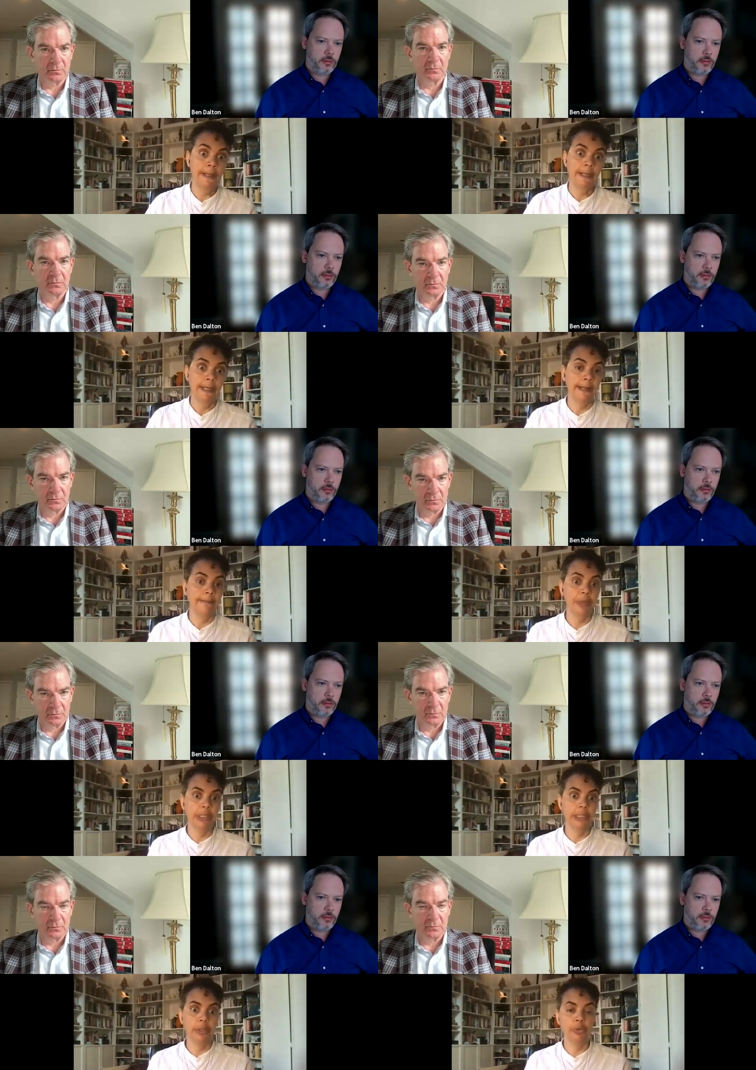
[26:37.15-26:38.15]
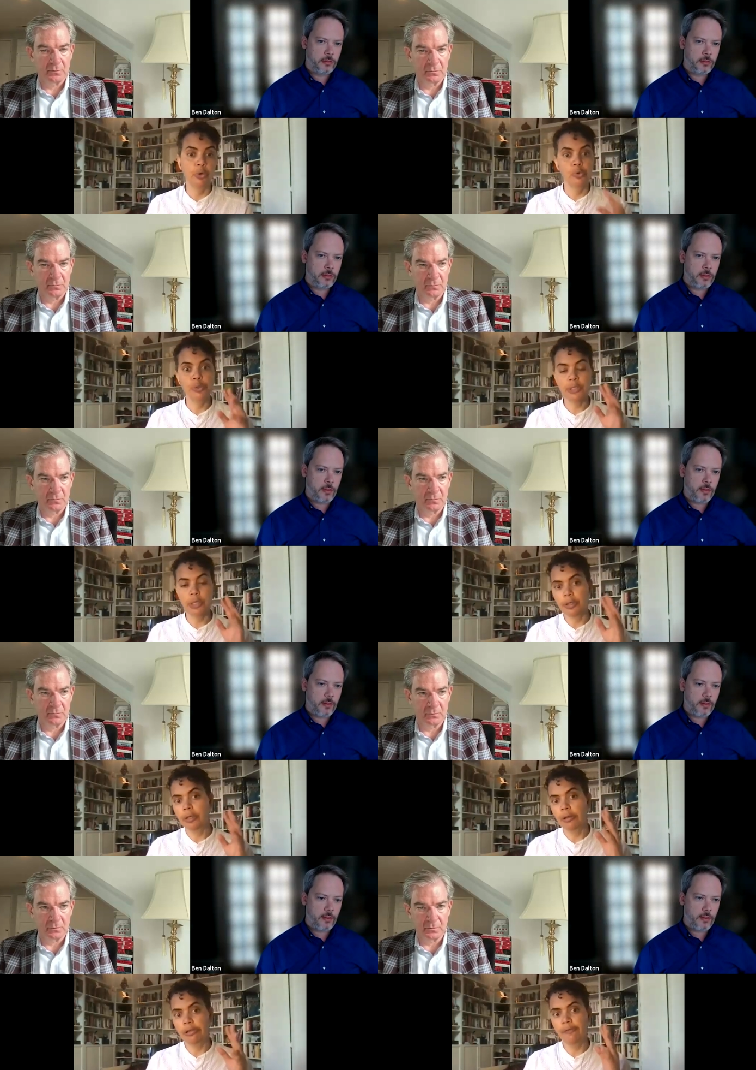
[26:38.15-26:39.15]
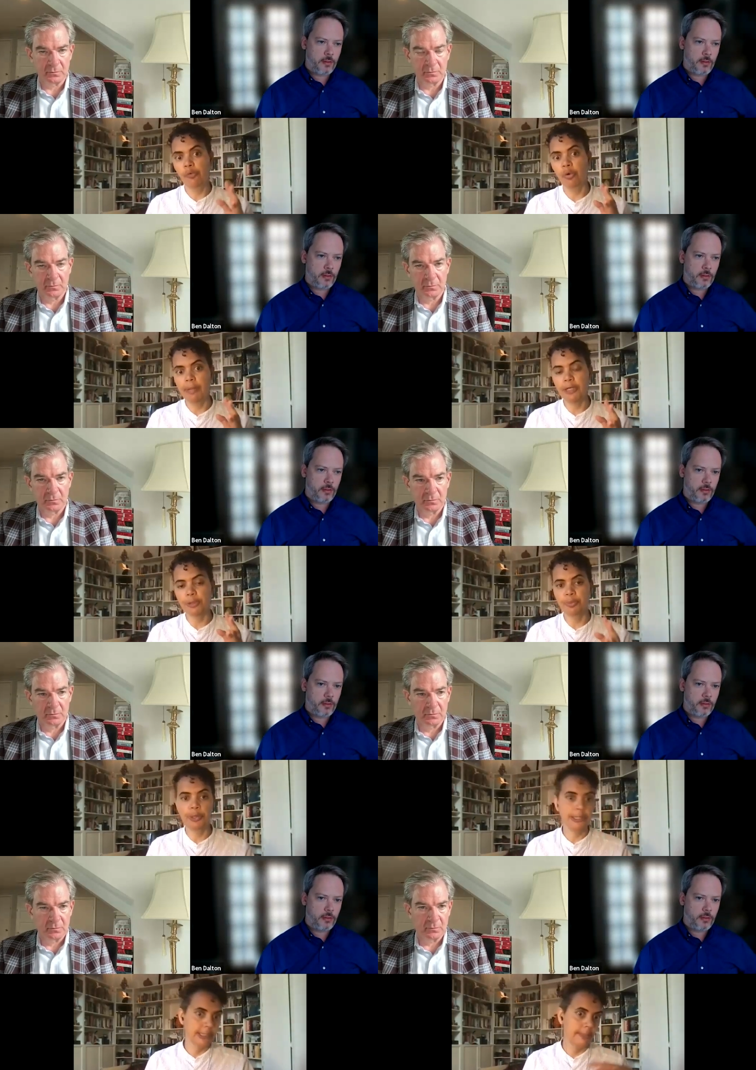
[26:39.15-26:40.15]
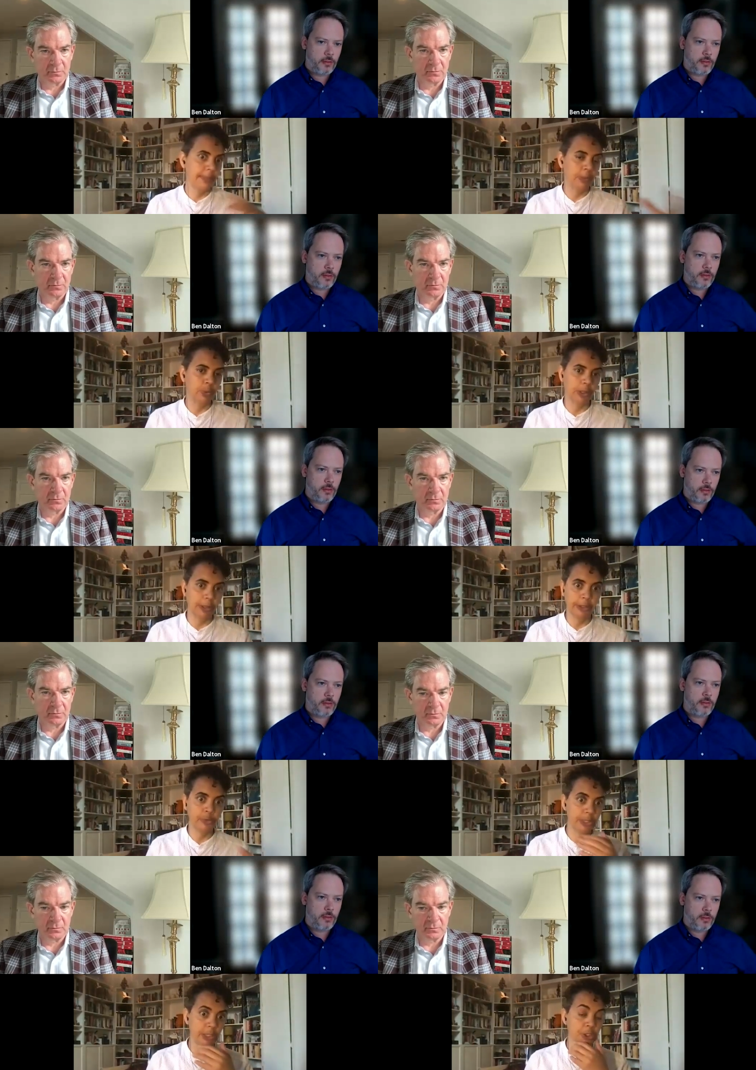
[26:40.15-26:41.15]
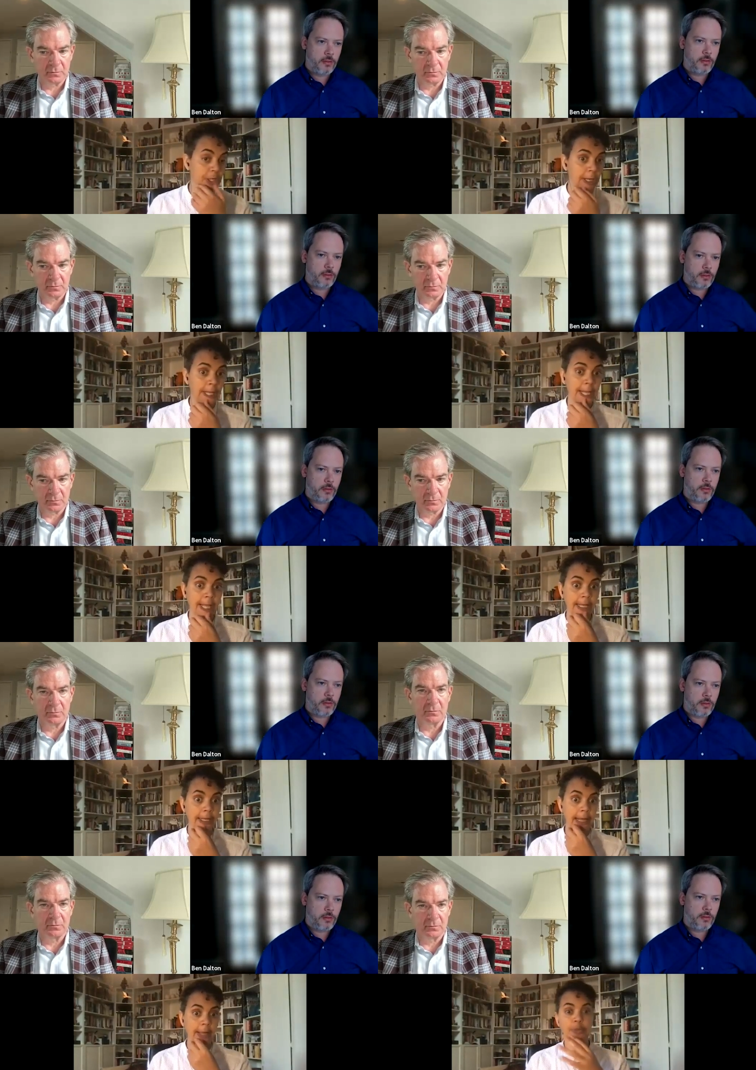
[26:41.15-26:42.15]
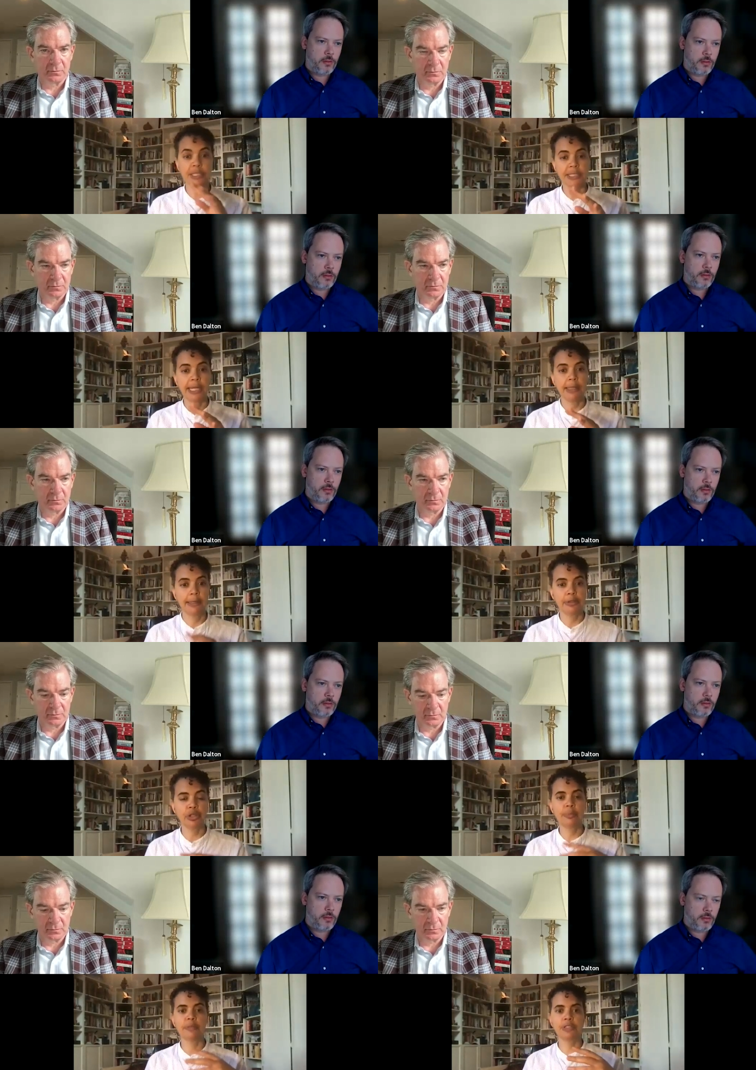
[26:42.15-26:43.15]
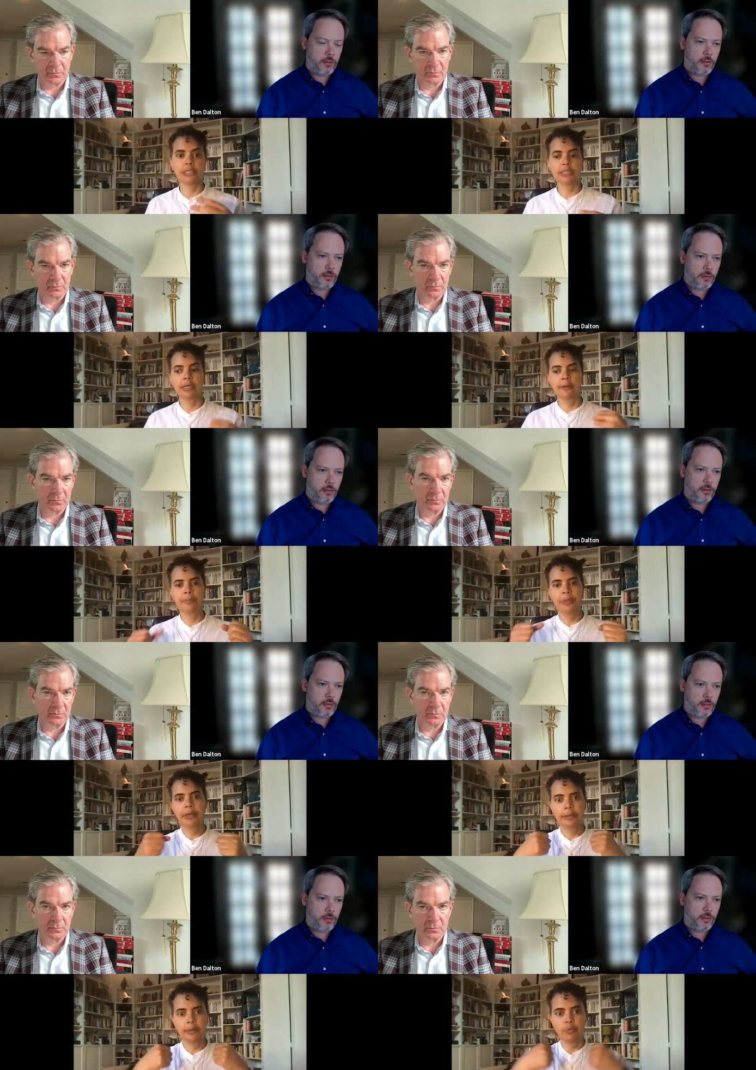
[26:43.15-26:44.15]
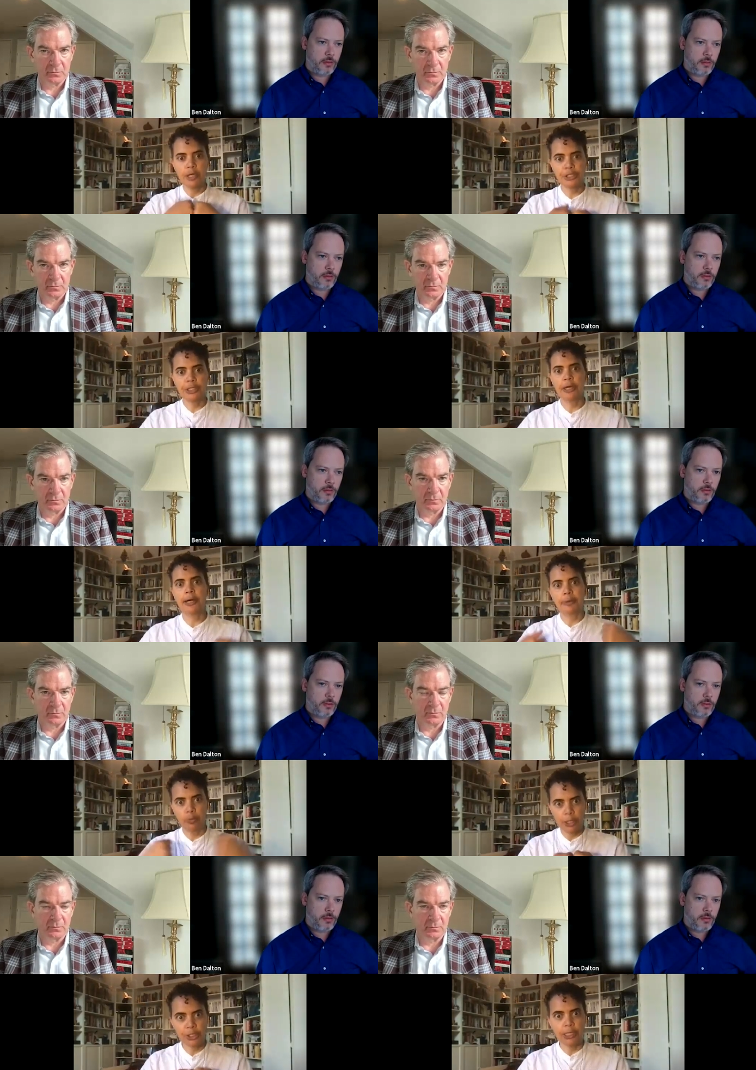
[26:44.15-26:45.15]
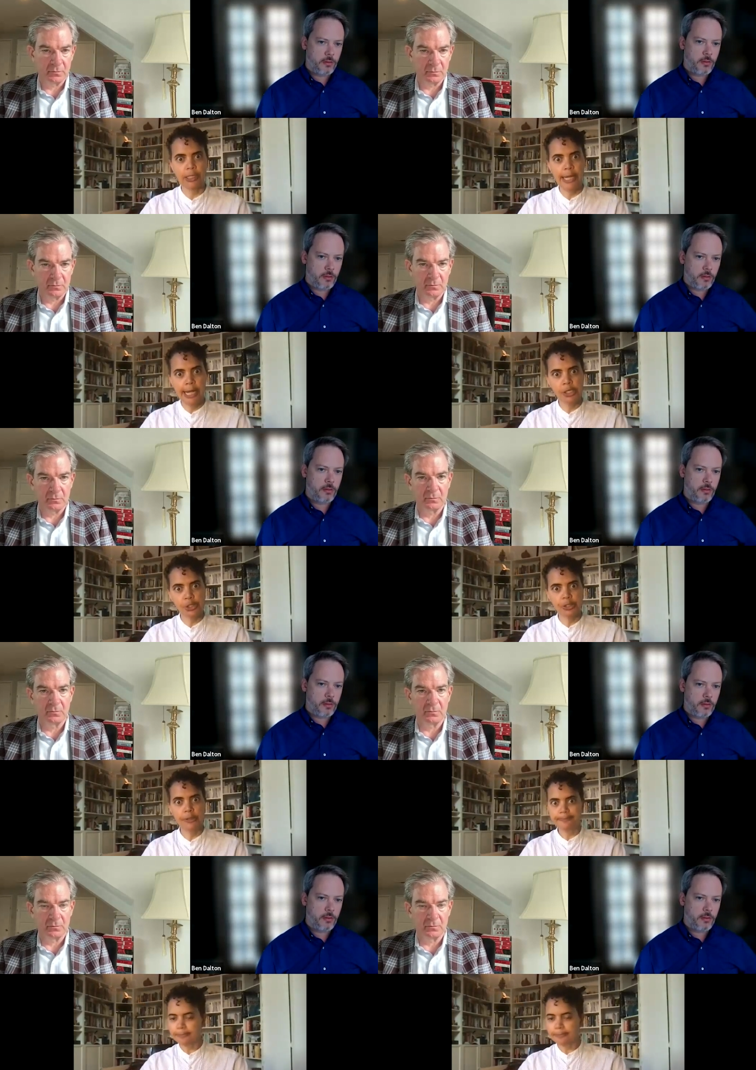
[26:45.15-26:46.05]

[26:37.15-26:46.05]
Speaker 1: um, you know those are the the four major points some people would argue chechnya uh, i would just say that in terms of just the the russian on russian clash